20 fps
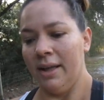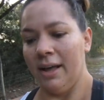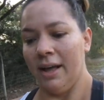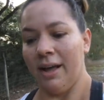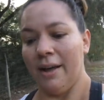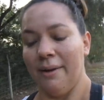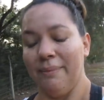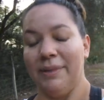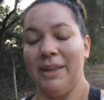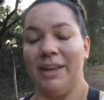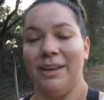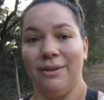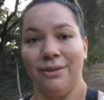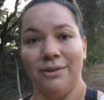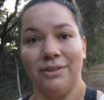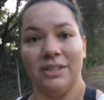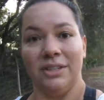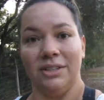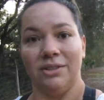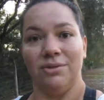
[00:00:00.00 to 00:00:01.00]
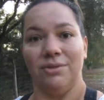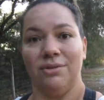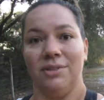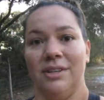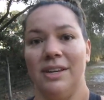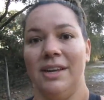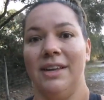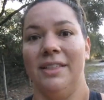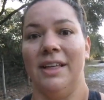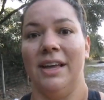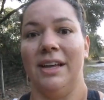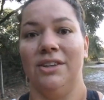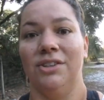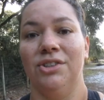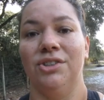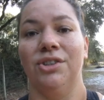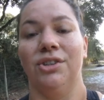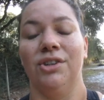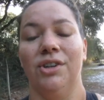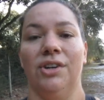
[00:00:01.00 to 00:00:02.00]
um, they usually do say that
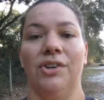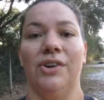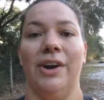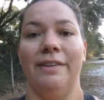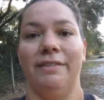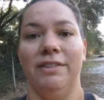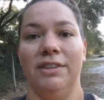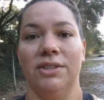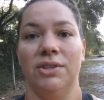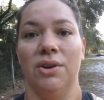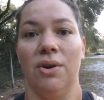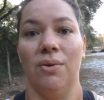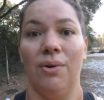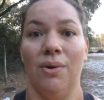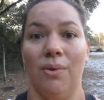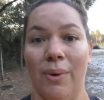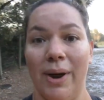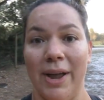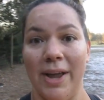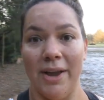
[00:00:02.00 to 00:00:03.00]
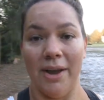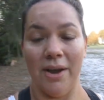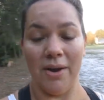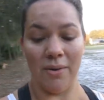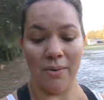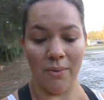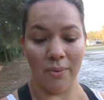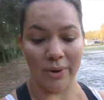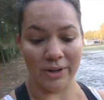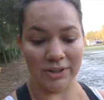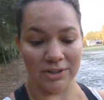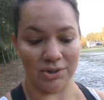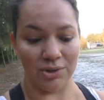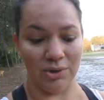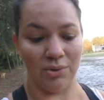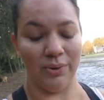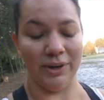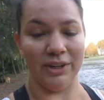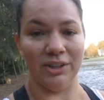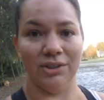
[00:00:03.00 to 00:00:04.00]
sugar cravings go away once you
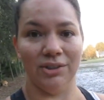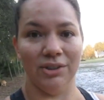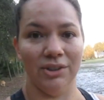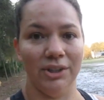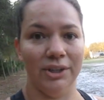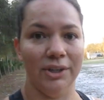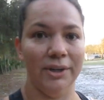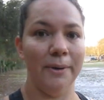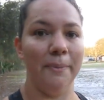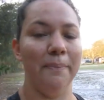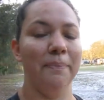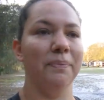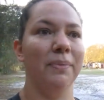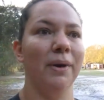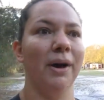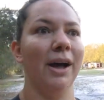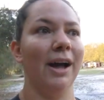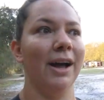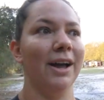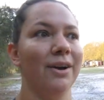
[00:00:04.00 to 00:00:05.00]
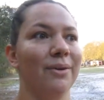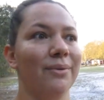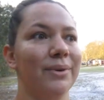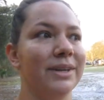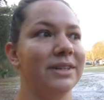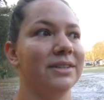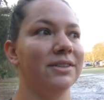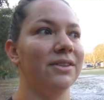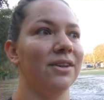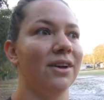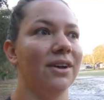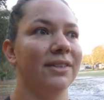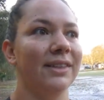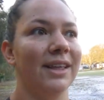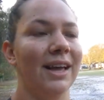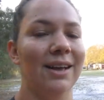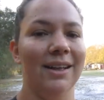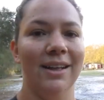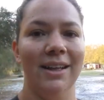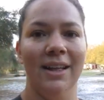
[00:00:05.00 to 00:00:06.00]
quit sugar but I always thought
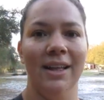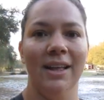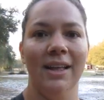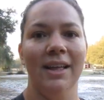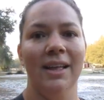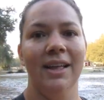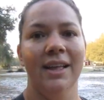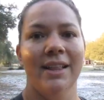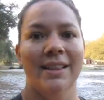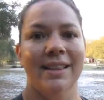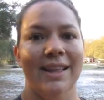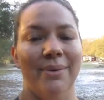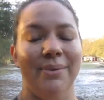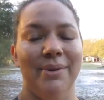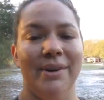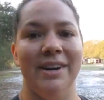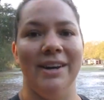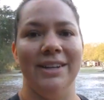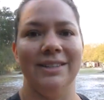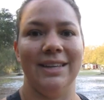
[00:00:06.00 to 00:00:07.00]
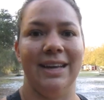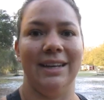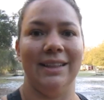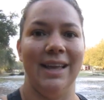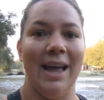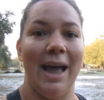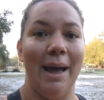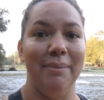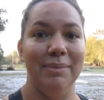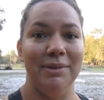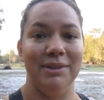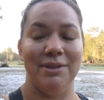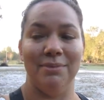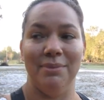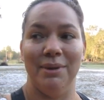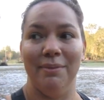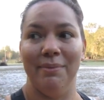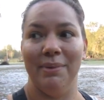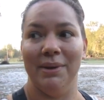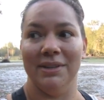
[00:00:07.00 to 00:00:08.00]
that that wouldn't exactly happen to
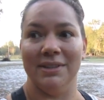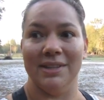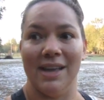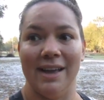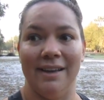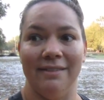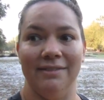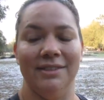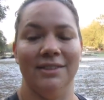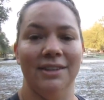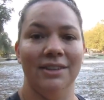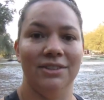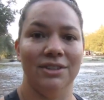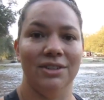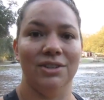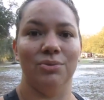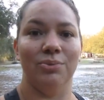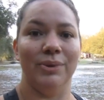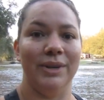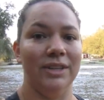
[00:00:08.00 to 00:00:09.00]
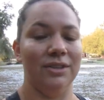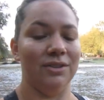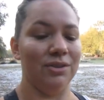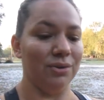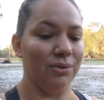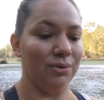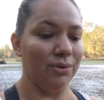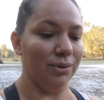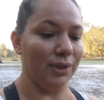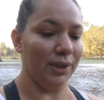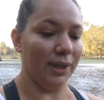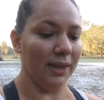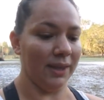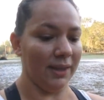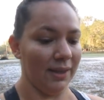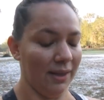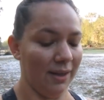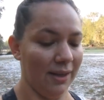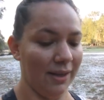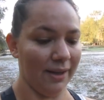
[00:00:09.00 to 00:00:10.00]
me because I have such a sweet tooth
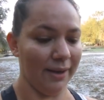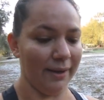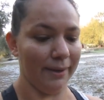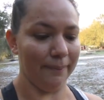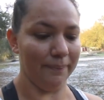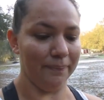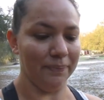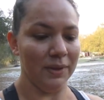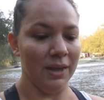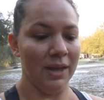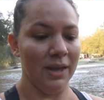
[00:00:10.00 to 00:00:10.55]
um,